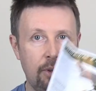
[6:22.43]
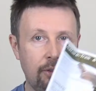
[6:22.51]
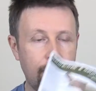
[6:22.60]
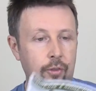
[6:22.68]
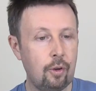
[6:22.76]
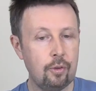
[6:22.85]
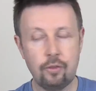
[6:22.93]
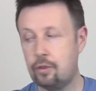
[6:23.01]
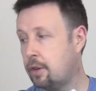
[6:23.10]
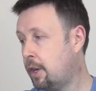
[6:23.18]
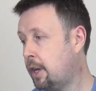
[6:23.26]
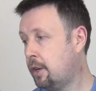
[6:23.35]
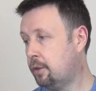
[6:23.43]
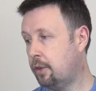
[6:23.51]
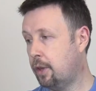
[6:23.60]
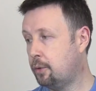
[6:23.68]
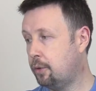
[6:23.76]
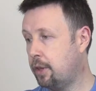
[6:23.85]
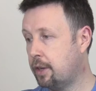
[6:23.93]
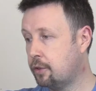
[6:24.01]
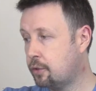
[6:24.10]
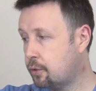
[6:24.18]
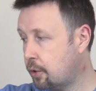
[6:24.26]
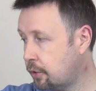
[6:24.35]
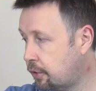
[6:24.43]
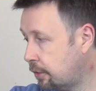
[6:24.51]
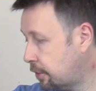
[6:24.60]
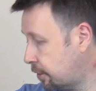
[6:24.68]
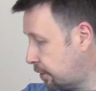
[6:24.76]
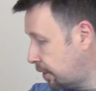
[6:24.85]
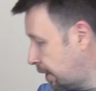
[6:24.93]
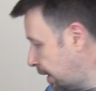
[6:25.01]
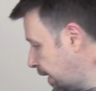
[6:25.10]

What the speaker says: as such. So those are the instructions.